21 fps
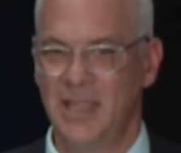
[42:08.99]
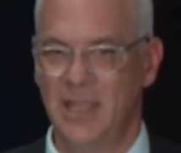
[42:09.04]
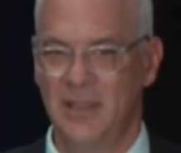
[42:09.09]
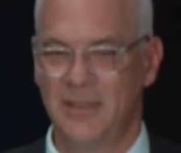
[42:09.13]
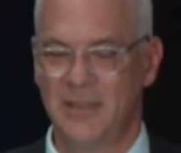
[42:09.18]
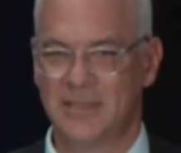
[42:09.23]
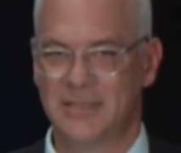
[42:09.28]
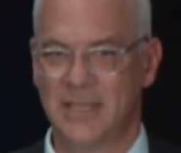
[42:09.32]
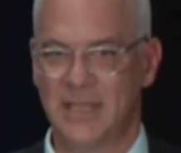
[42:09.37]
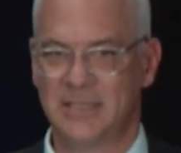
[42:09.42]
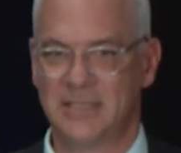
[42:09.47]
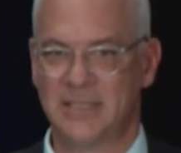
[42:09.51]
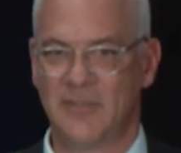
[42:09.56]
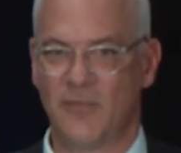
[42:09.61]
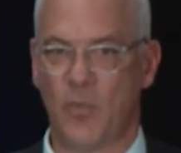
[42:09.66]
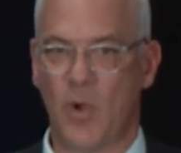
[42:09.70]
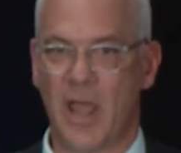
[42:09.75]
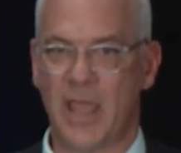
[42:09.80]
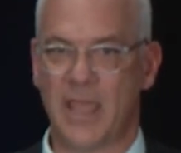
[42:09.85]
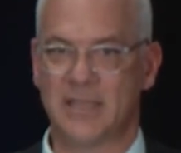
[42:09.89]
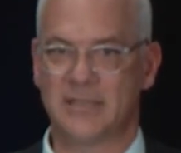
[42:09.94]
In the sense of
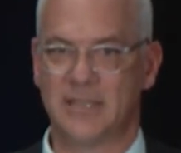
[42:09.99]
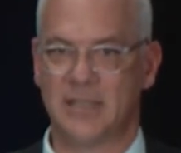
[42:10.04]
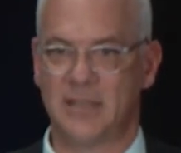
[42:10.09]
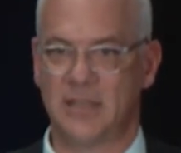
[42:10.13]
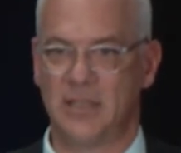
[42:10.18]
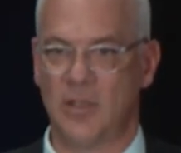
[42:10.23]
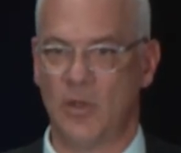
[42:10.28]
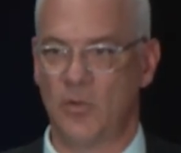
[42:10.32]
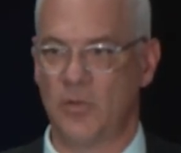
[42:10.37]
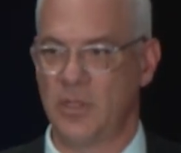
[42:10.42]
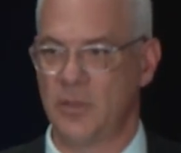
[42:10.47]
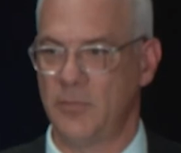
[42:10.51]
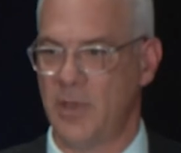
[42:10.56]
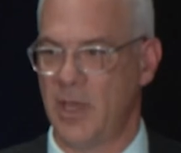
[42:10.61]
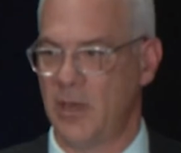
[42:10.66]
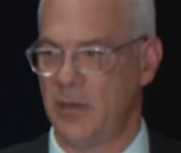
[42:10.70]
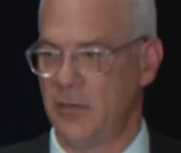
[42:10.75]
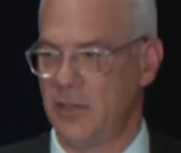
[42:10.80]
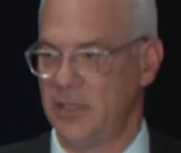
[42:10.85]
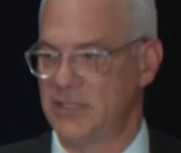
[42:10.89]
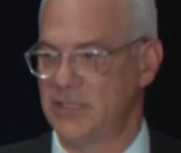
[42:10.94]
why is it the only
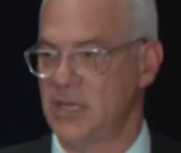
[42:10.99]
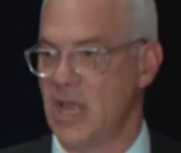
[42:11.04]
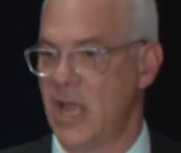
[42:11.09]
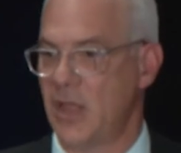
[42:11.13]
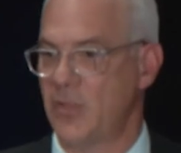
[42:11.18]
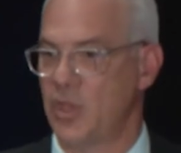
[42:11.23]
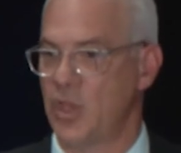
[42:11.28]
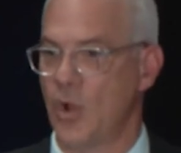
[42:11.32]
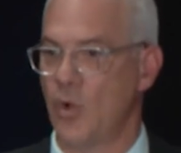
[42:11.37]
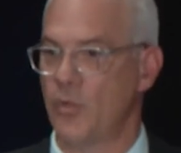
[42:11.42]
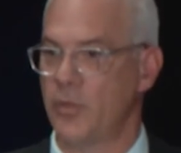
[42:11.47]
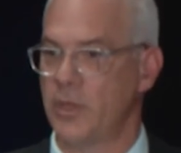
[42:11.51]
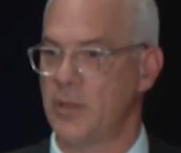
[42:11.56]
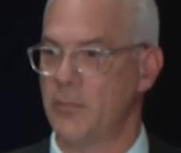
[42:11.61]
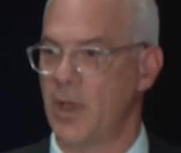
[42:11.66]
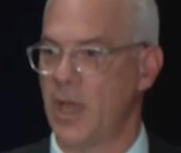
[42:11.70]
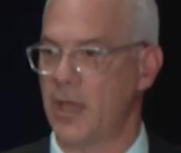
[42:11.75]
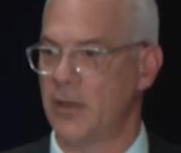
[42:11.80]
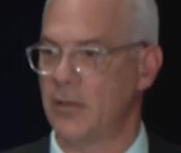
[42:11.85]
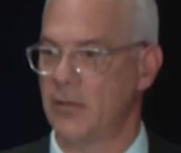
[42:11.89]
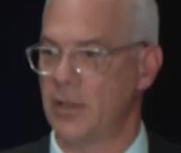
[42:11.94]
model? It's not the only
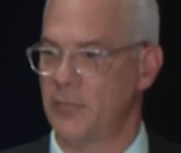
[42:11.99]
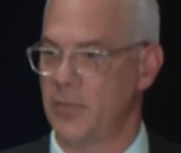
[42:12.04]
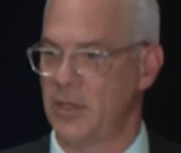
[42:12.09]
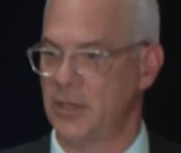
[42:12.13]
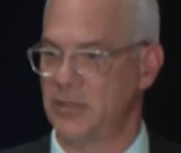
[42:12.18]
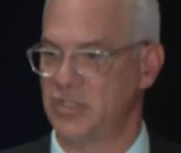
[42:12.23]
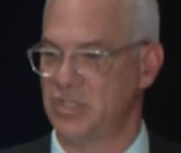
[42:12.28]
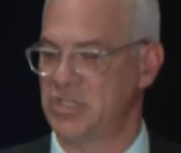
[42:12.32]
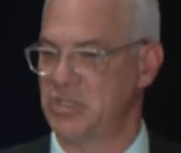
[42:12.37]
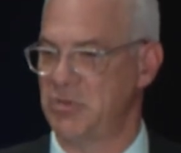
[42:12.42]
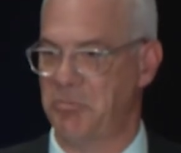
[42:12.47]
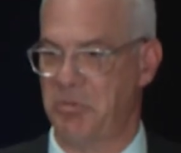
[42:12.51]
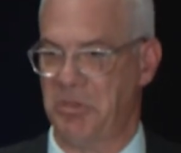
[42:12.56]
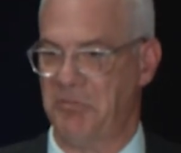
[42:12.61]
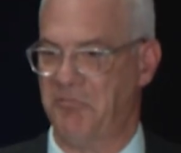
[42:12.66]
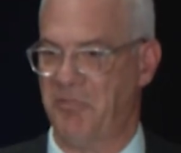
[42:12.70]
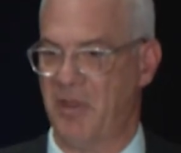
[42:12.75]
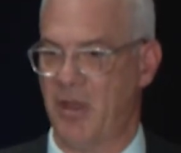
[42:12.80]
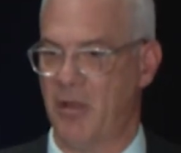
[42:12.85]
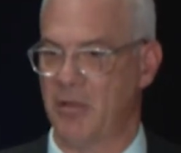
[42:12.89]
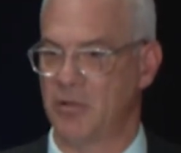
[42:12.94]
model. I mean, just to be
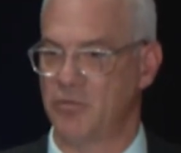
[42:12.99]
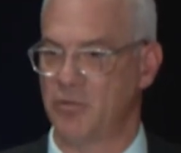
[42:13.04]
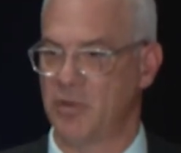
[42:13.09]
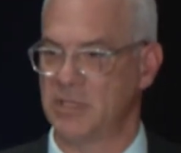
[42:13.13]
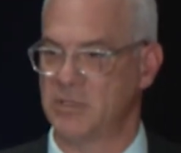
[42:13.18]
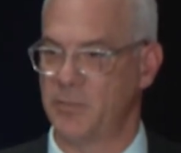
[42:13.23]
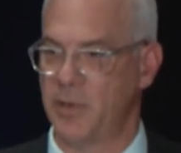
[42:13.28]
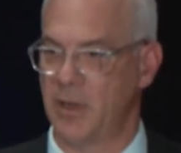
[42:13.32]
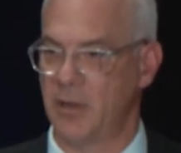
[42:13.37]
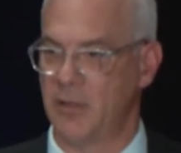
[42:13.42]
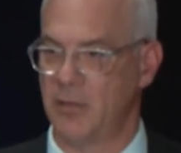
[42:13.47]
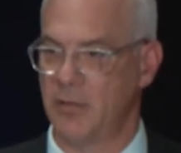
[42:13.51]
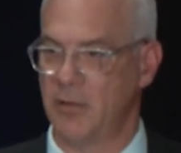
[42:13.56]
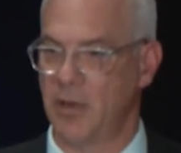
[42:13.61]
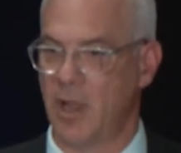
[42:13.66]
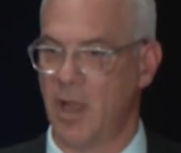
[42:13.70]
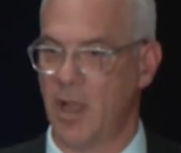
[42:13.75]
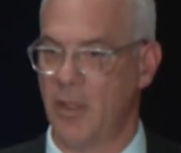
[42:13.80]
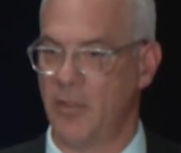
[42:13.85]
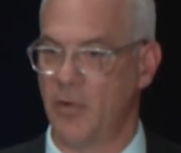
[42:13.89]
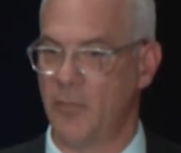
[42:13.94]
fair and transparent, there are
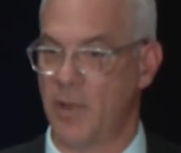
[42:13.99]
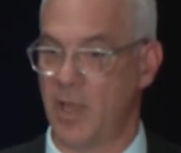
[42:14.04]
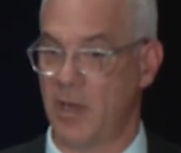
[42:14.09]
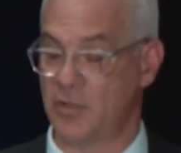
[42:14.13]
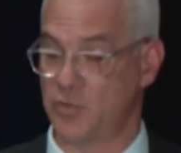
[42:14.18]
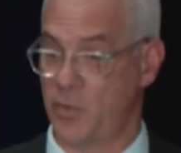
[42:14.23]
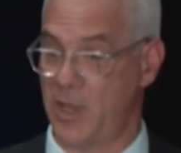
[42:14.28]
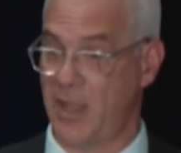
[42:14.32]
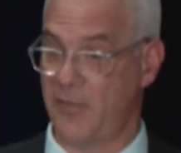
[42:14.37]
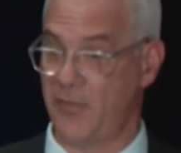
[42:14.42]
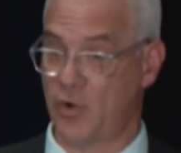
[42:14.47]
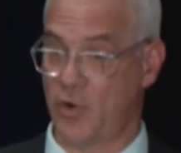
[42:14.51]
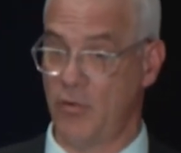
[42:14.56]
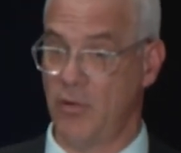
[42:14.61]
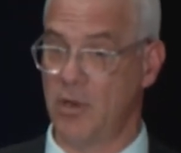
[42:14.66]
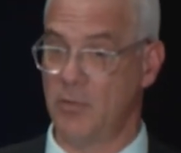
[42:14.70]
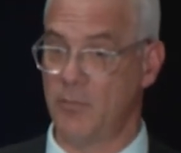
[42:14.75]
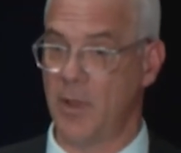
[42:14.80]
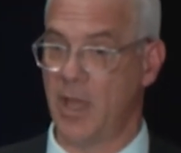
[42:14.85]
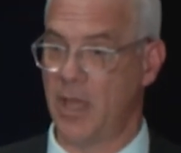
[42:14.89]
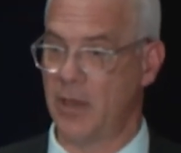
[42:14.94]
other models. We have a
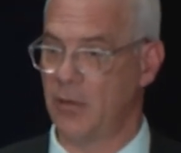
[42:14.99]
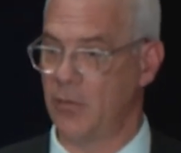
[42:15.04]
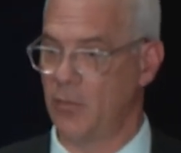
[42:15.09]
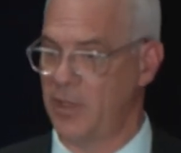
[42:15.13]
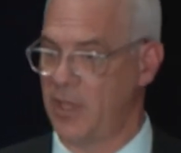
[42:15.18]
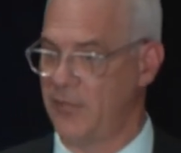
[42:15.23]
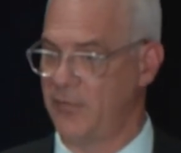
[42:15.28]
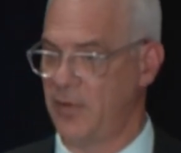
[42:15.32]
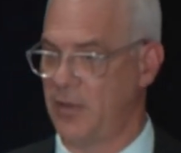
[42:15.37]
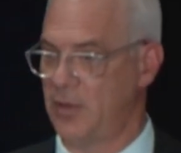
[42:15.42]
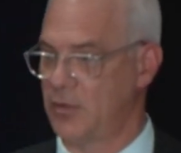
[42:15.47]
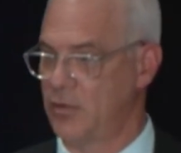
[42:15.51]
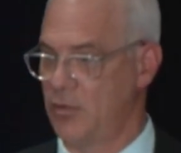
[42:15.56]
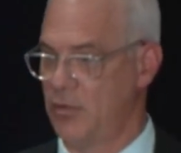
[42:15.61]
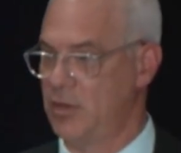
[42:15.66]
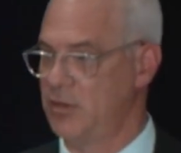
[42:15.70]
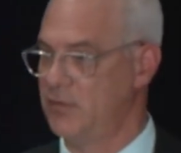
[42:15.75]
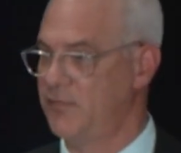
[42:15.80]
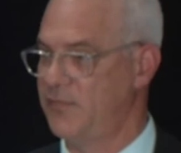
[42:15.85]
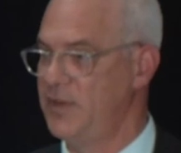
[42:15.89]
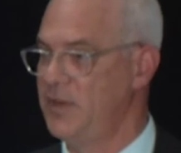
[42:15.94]
current model. We have a
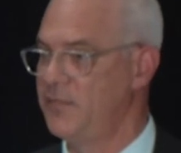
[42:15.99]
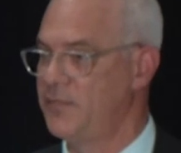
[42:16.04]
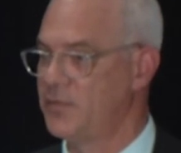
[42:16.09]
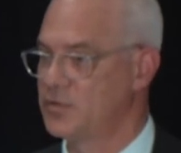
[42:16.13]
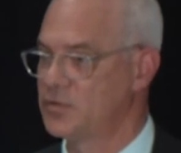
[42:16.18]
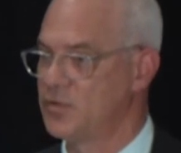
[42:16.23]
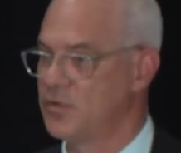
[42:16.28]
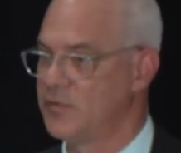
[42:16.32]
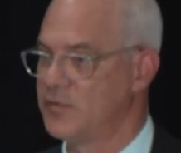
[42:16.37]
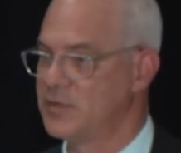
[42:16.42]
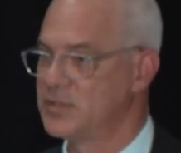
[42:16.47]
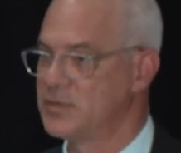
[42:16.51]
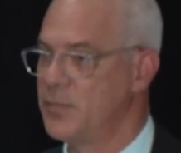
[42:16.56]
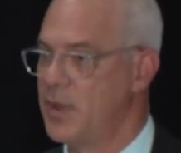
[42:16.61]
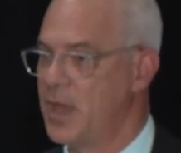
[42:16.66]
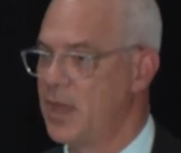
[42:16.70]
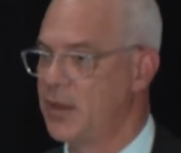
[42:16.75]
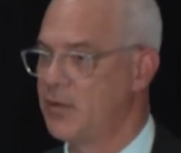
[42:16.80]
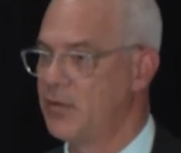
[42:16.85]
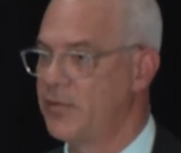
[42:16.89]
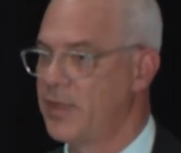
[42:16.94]
current fee-for-service
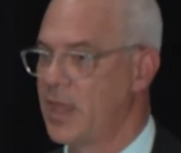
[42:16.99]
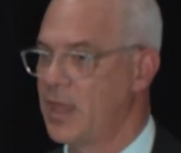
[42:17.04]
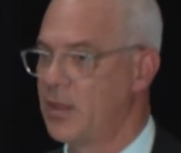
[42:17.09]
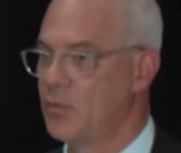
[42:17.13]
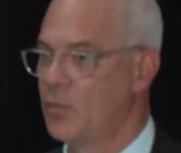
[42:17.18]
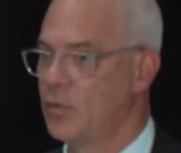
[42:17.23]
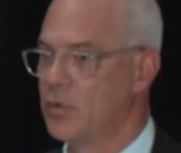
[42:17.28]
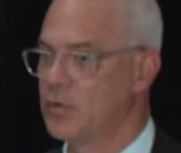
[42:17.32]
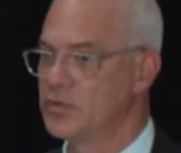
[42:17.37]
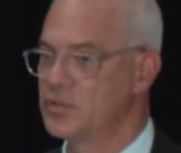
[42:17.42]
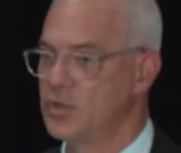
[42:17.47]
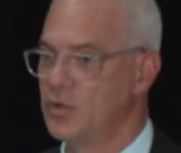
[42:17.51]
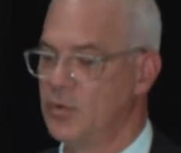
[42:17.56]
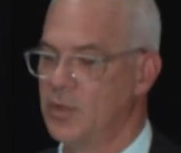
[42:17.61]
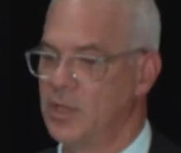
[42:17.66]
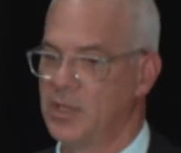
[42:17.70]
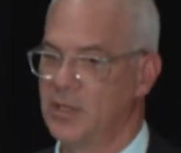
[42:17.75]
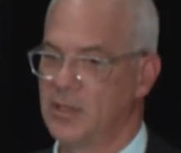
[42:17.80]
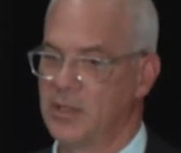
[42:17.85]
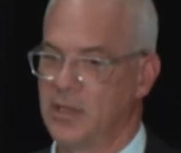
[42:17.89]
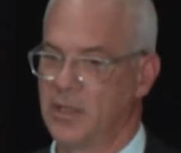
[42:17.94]
model that we're
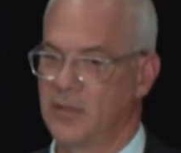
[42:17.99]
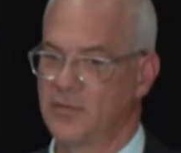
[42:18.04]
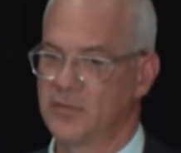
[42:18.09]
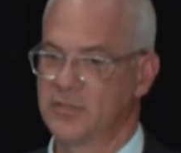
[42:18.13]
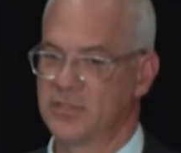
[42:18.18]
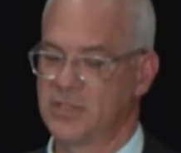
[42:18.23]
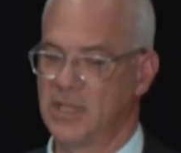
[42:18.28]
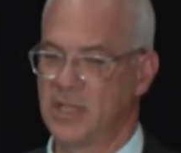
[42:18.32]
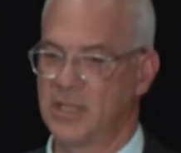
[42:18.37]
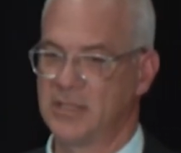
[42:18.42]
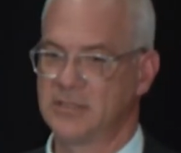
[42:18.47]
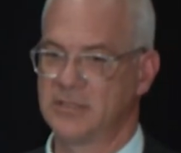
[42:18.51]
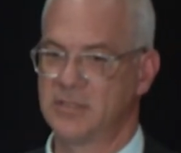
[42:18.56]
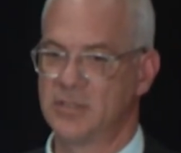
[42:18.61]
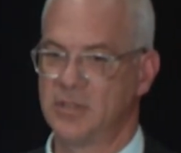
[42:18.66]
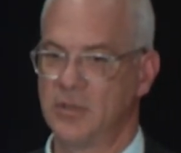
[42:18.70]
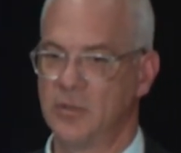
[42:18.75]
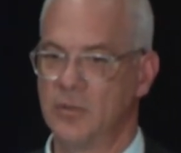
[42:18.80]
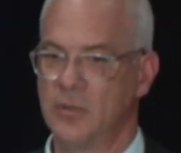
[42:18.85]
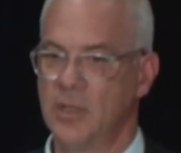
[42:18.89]
doing and that other states do.